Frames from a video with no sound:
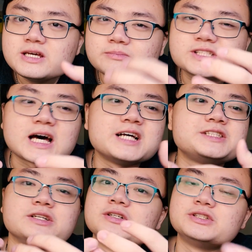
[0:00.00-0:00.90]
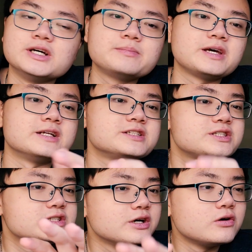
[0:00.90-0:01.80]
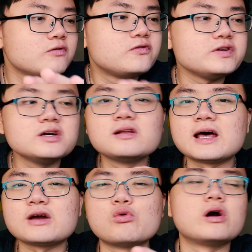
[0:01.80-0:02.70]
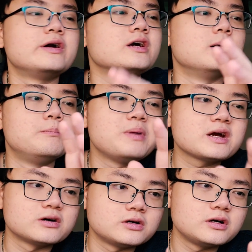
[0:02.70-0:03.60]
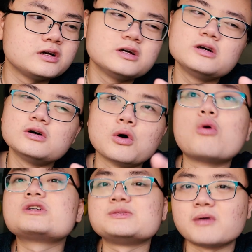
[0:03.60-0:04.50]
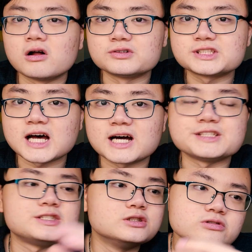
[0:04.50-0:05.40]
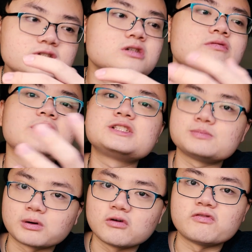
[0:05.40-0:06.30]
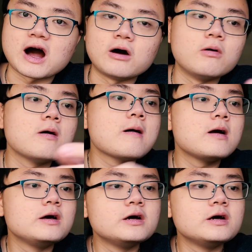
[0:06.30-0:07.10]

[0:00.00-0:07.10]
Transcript: A medium-sized ear tip can still feel like wearing a bigger or smaller size due to its profile.